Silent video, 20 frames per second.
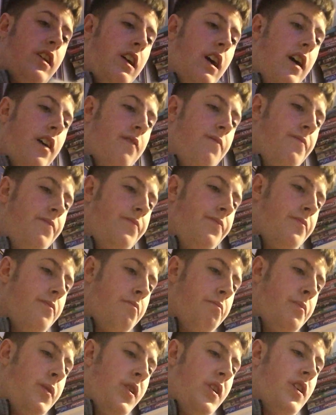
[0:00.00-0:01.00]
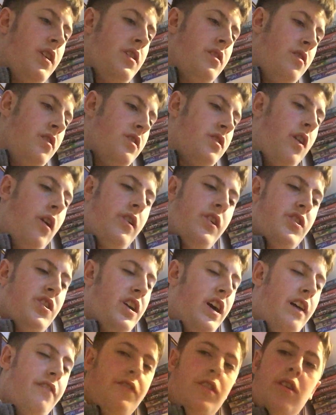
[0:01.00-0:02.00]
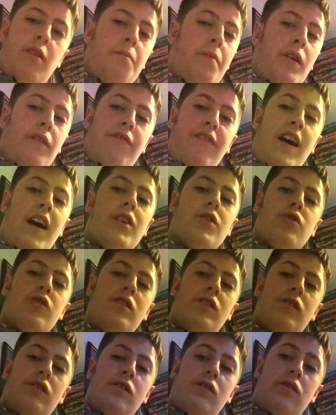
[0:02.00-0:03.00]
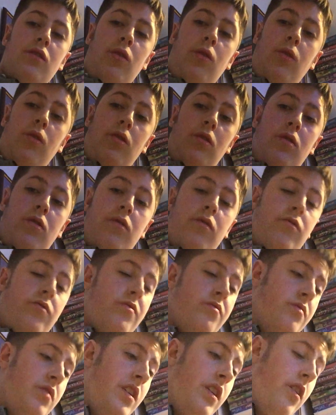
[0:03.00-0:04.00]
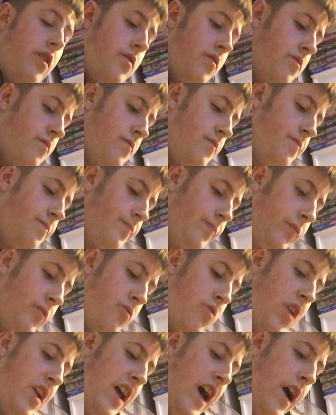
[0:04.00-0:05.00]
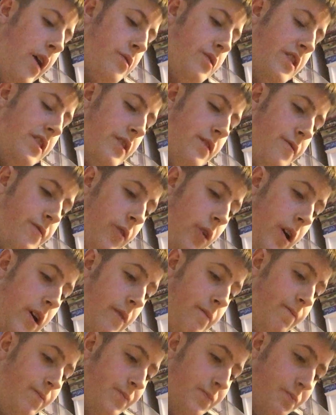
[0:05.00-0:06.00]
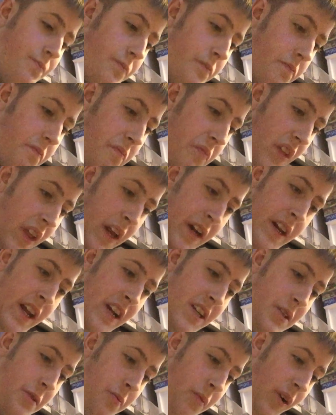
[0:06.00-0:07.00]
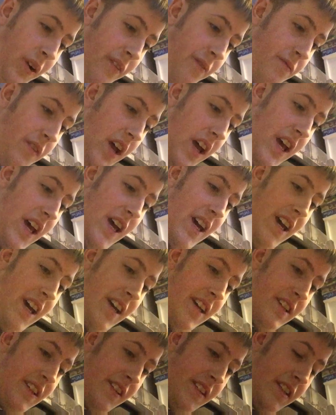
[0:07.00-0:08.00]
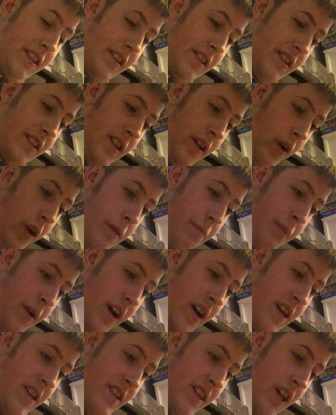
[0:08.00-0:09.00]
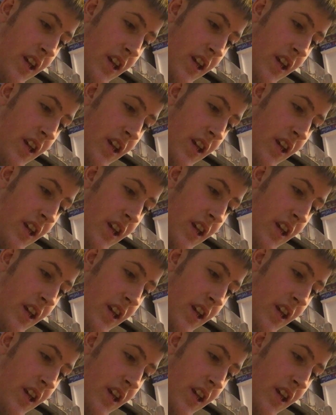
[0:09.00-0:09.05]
to get, but as long as you have no blue factories or, you know, red houses, fine. Next one is the Sniper. It